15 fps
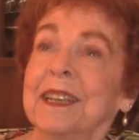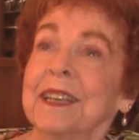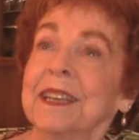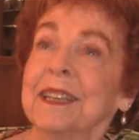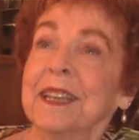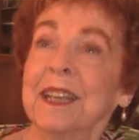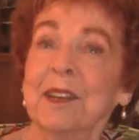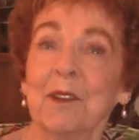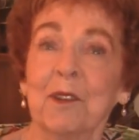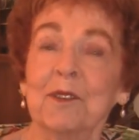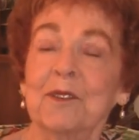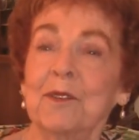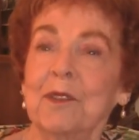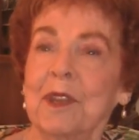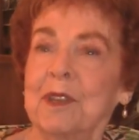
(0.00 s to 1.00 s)
And then
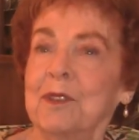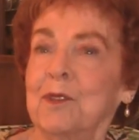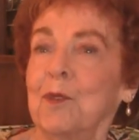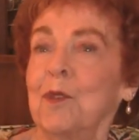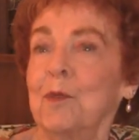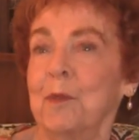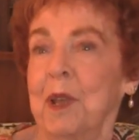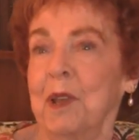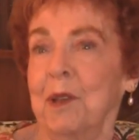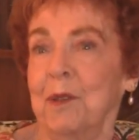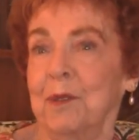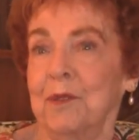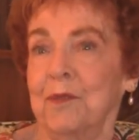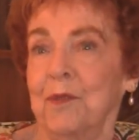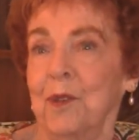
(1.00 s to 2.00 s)
also they sold my
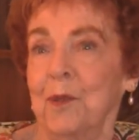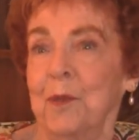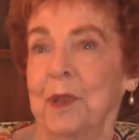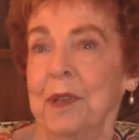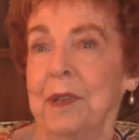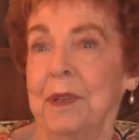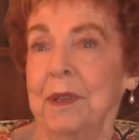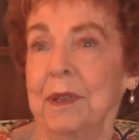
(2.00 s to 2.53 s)
house for me.